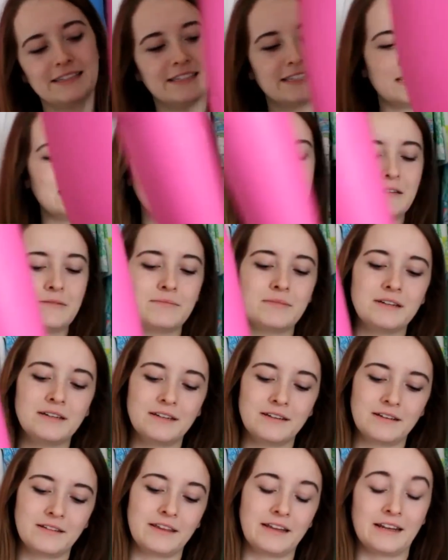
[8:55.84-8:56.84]
seam,
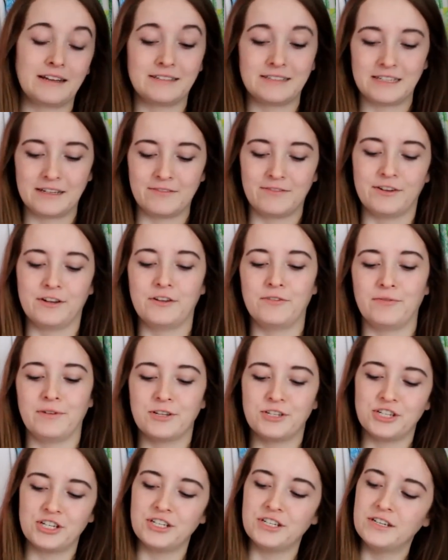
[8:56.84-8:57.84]
like I said, very
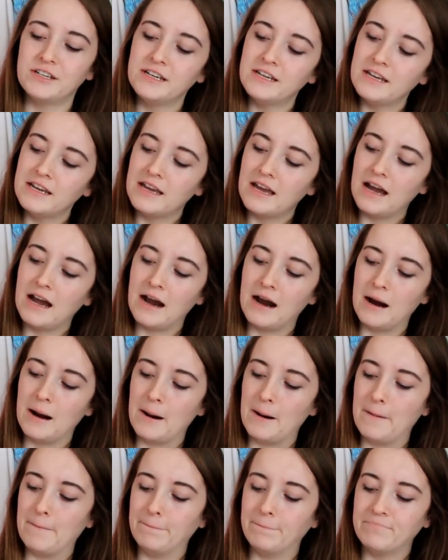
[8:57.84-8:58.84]
rigid.
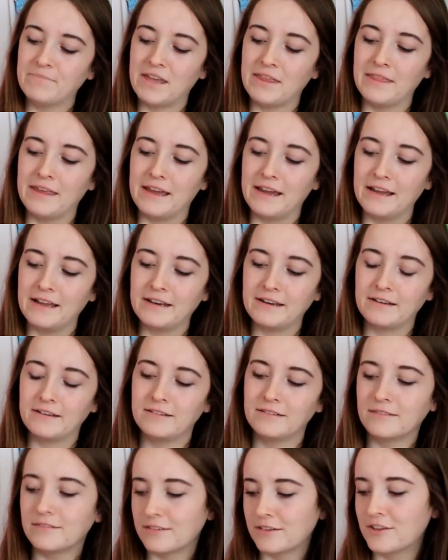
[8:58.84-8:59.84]
And then
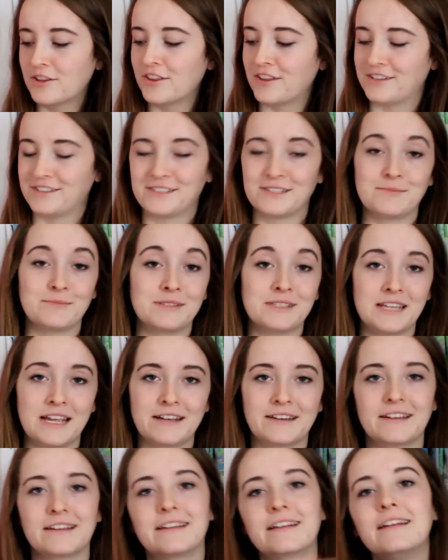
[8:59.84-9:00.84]
there's some
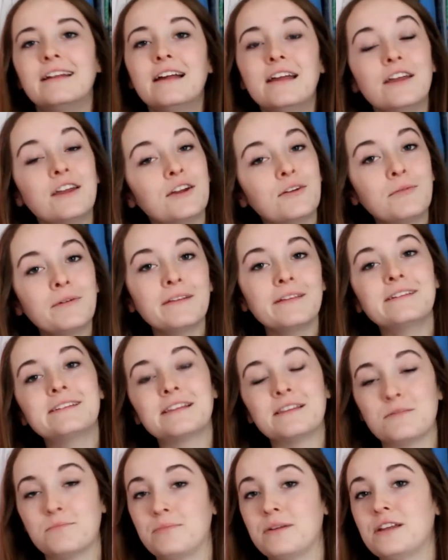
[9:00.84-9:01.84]
sand on it. You can wear these
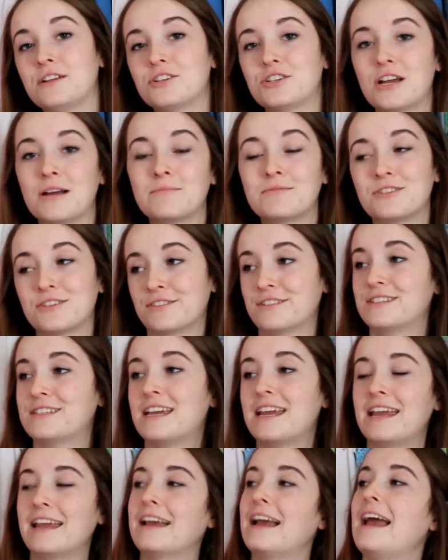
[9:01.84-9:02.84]
on the beach. I'm just
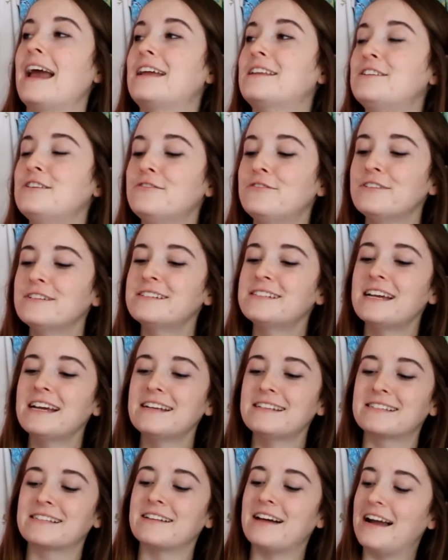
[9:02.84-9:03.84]
saying I had to for a
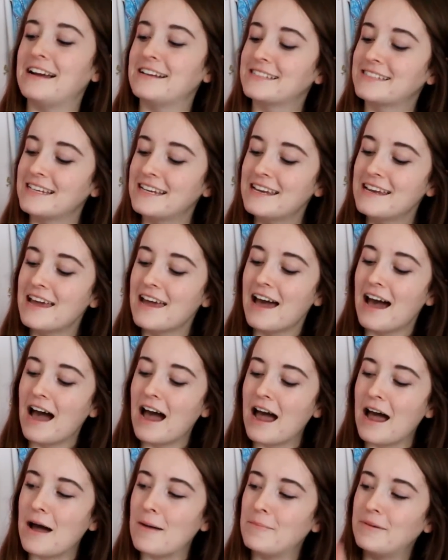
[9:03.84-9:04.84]
science class.
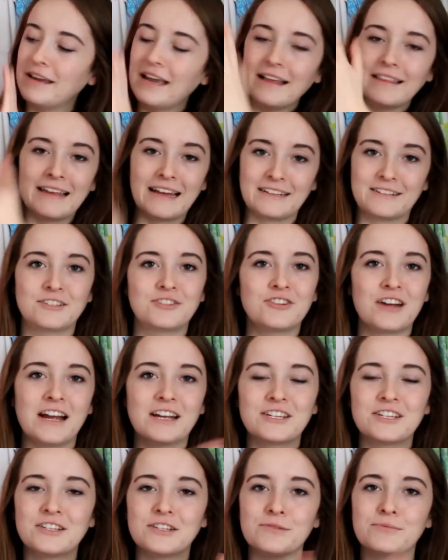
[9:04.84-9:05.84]
But yeah, lots of
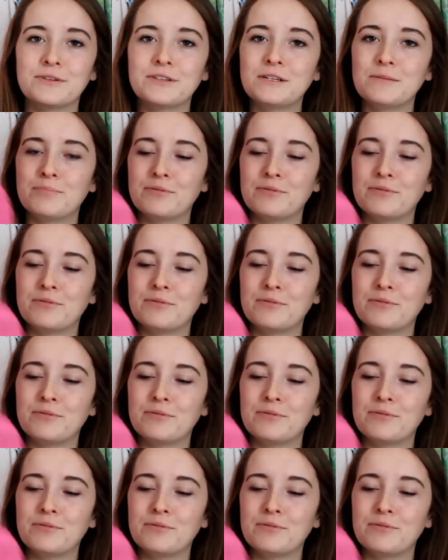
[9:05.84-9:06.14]
traction. They're really